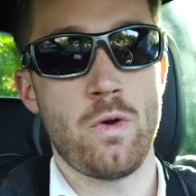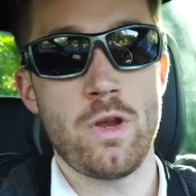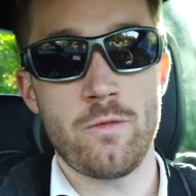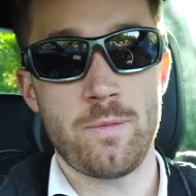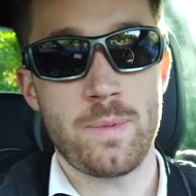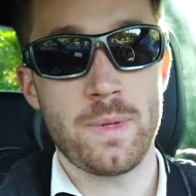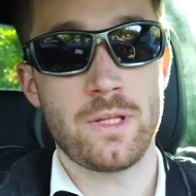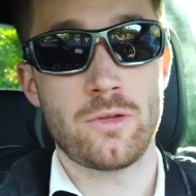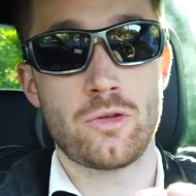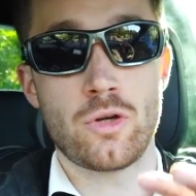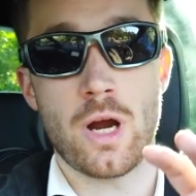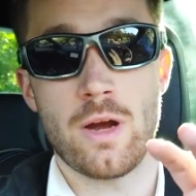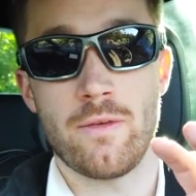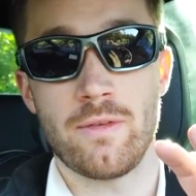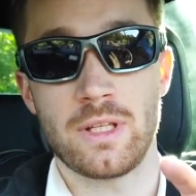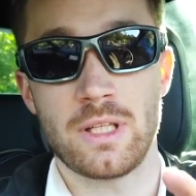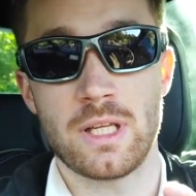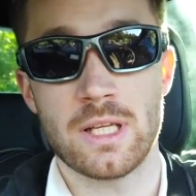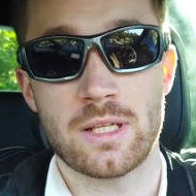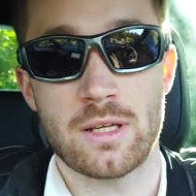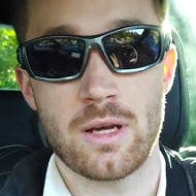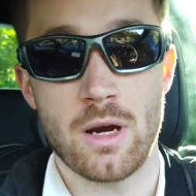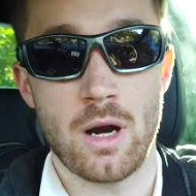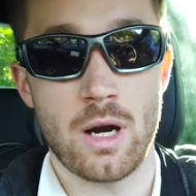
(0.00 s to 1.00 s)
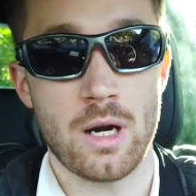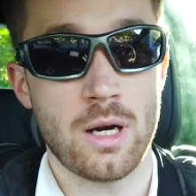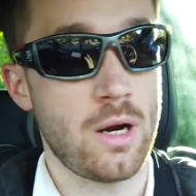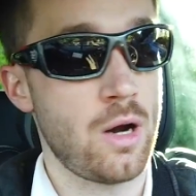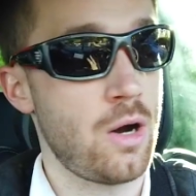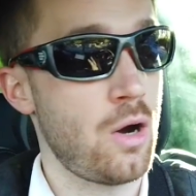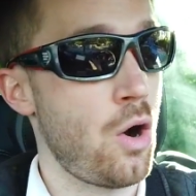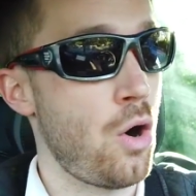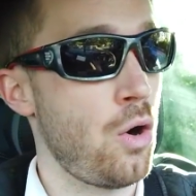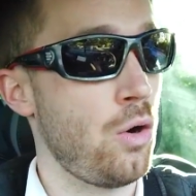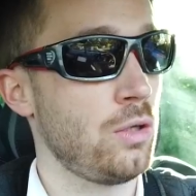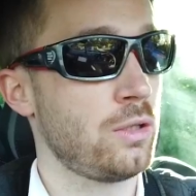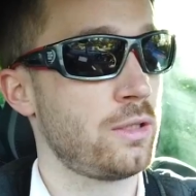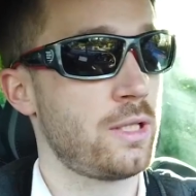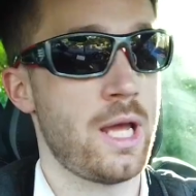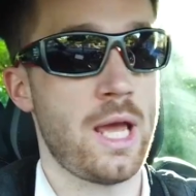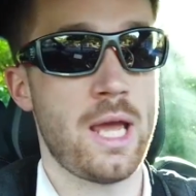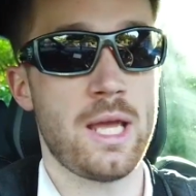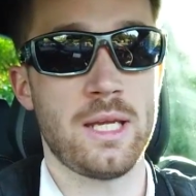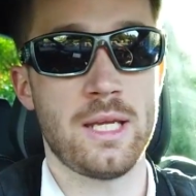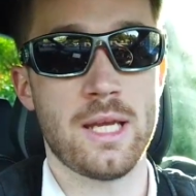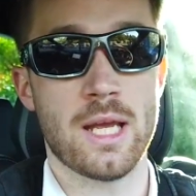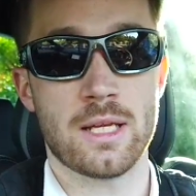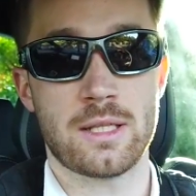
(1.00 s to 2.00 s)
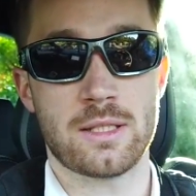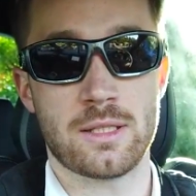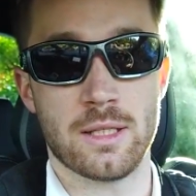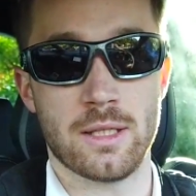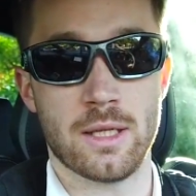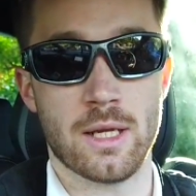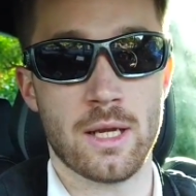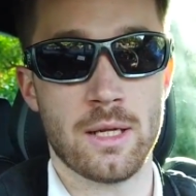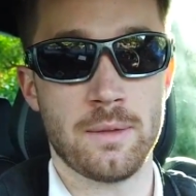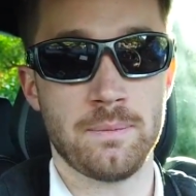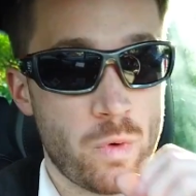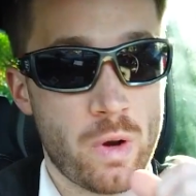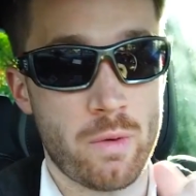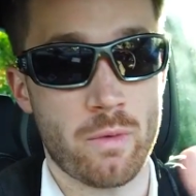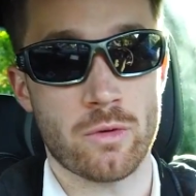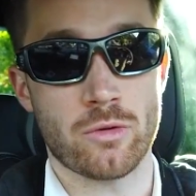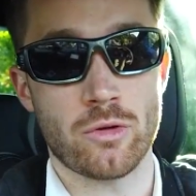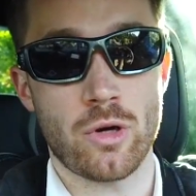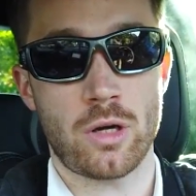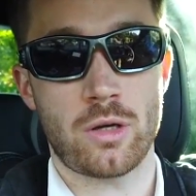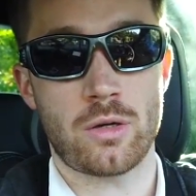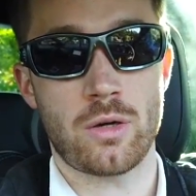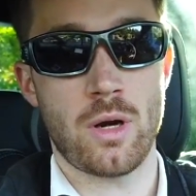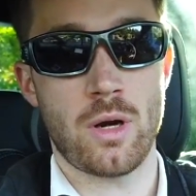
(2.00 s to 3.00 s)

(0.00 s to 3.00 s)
We've been driving this car all day yesterday. We were rock